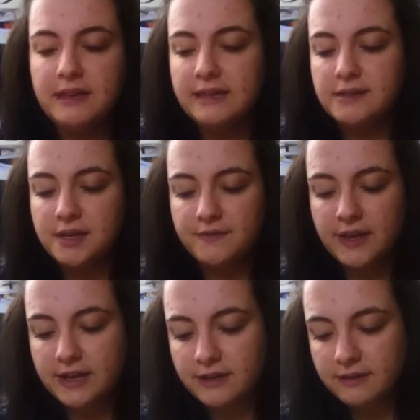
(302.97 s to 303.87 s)
think it's kind of
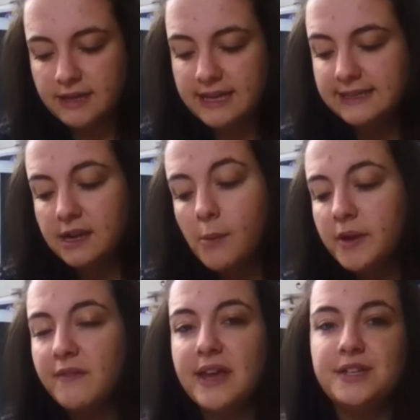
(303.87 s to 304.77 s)
like it is a
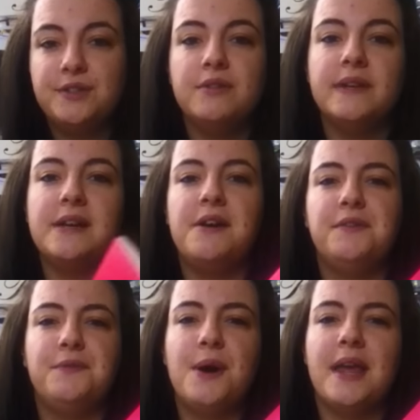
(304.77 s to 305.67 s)
coming of age story and
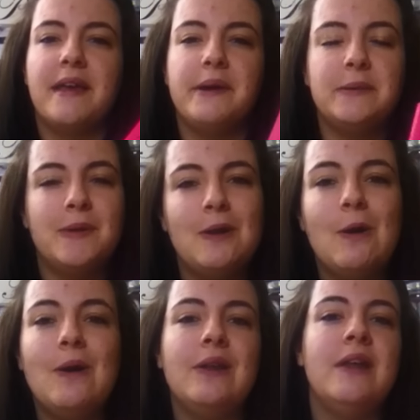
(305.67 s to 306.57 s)
kind of working out where you
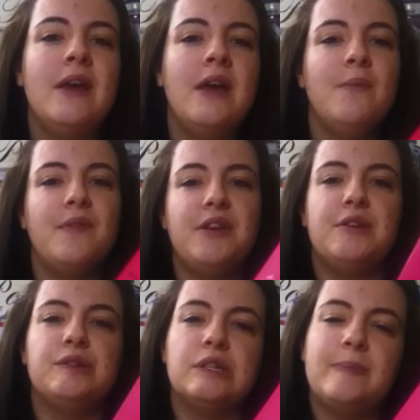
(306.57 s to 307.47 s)
belong and whether you
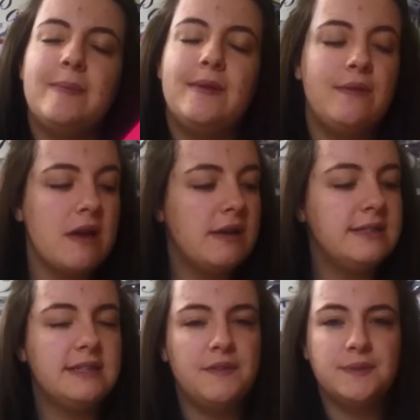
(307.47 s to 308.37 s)
can trust people and all that
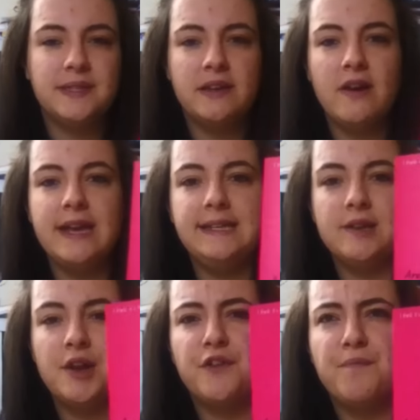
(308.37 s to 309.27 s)
kind of stuff. So it's a nice
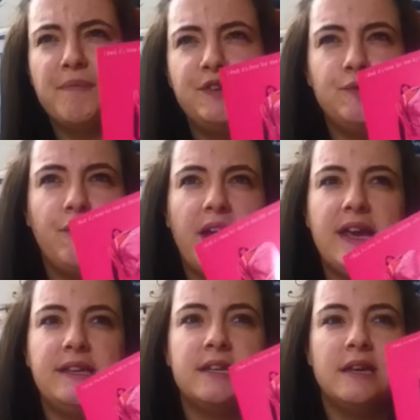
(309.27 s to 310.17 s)
kind of middle
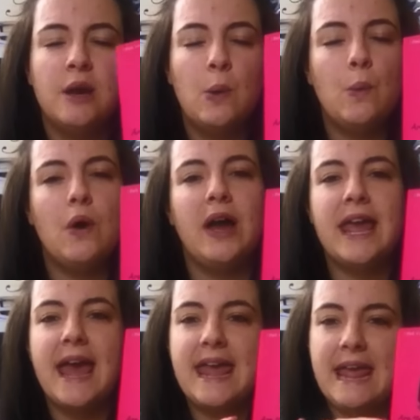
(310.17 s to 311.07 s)
grade
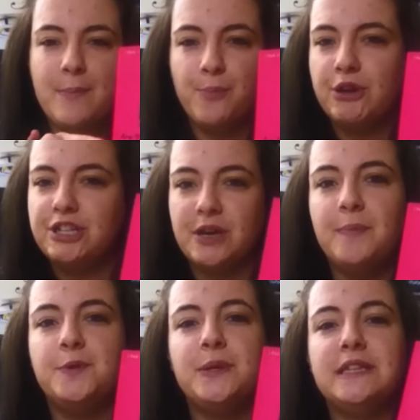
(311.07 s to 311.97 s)
YA bridge
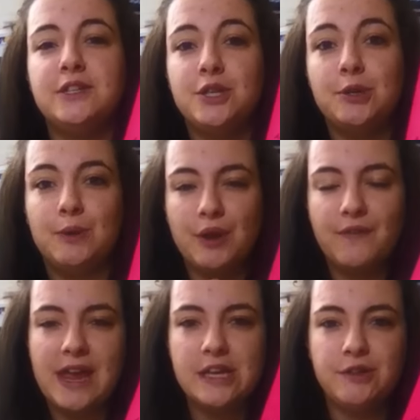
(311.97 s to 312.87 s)
up between the two kind
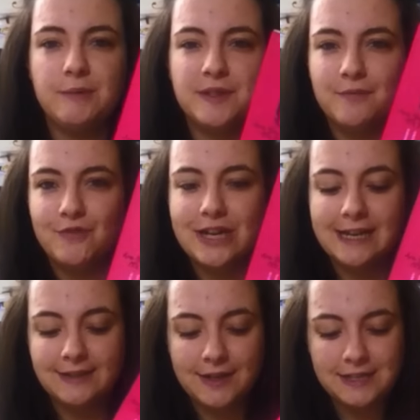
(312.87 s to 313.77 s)
of age groups. So I'm
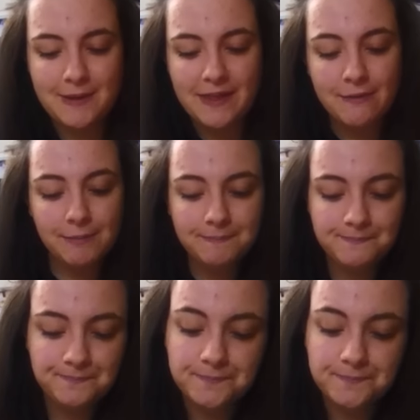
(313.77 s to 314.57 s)
really excited about that one.